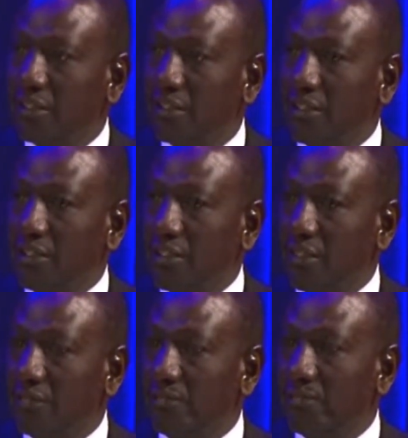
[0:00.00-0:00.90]

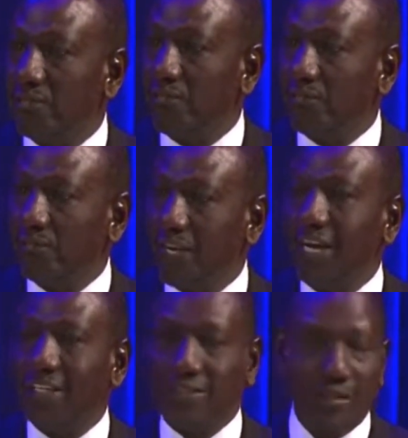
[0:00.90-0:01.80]

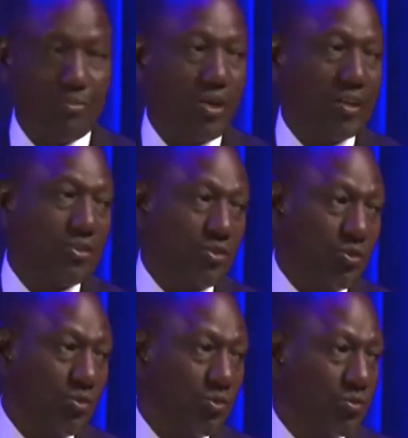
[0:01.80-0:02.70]
has some work to do,
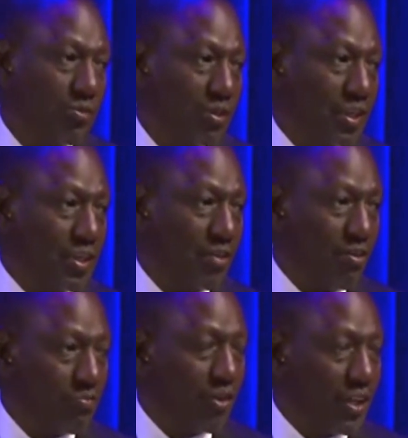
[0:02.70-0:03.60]
and
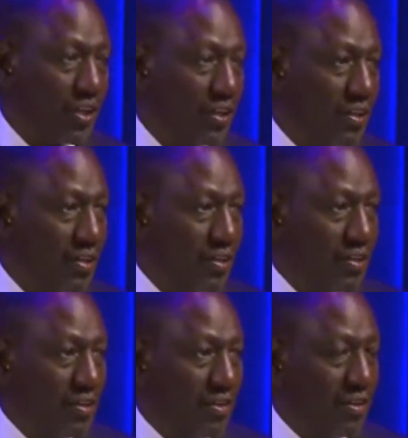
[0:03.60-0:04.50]
hopefully,
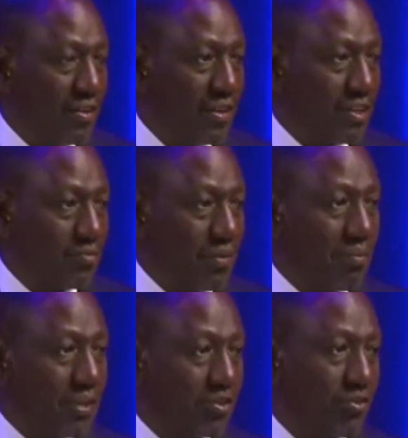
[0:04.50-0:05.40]
as
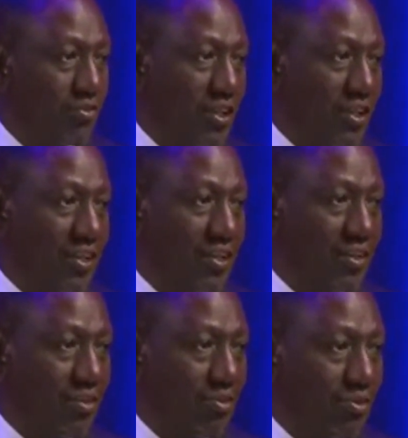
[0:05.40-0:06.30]
members of the
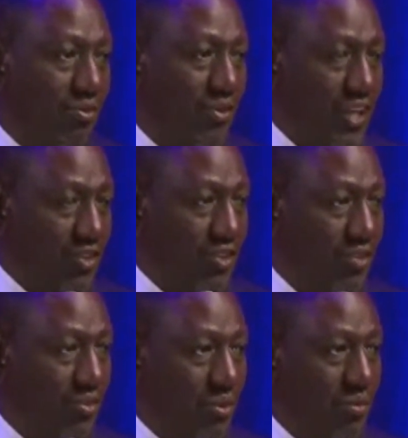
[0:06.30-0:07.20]
global village,
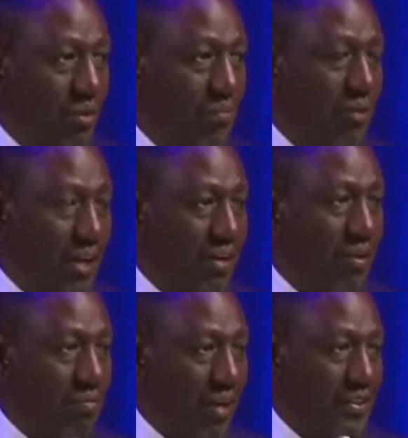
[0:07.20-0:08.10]
we will play
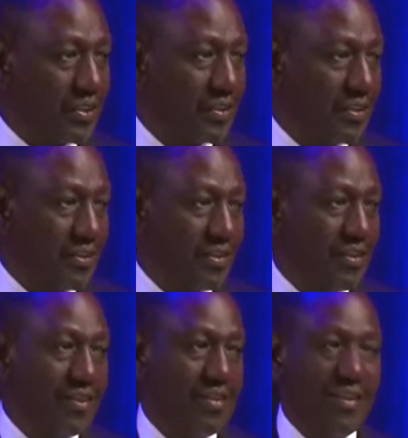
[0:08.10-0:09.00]
our part
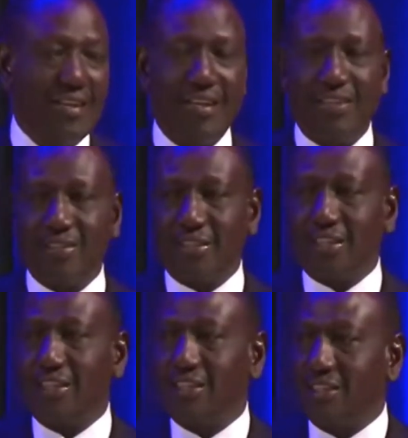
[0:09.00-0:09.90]
as
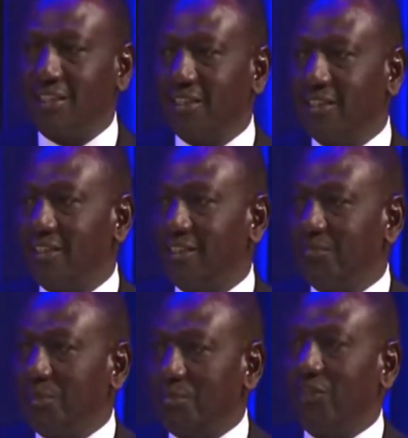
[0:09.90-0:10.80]

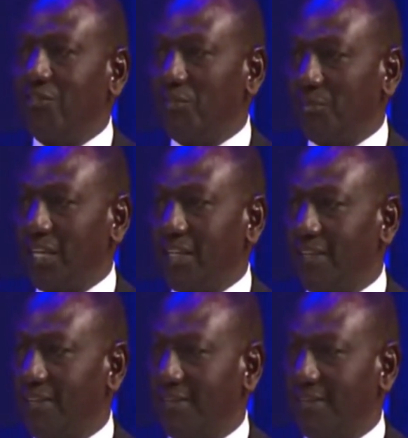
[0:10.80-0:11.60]
people from Kenya.